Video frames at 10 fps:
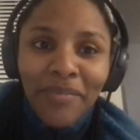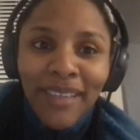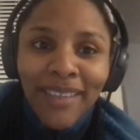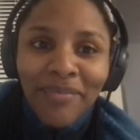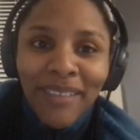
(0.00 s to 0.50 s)

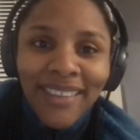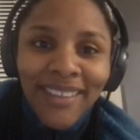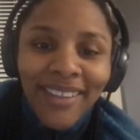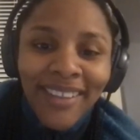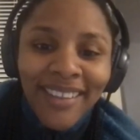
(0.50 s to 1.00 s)

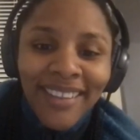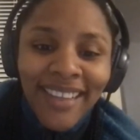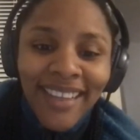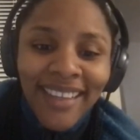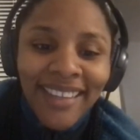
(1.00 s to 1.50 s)

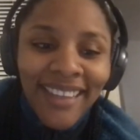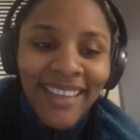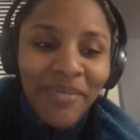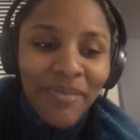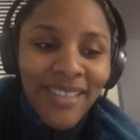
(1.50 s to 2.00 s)
the
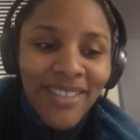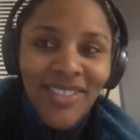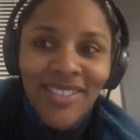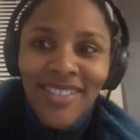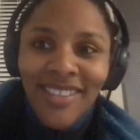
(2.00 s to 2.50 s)
image
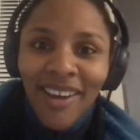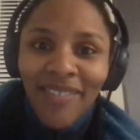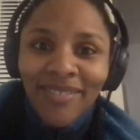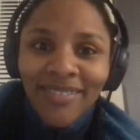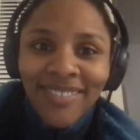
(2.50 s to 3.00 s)
to stop.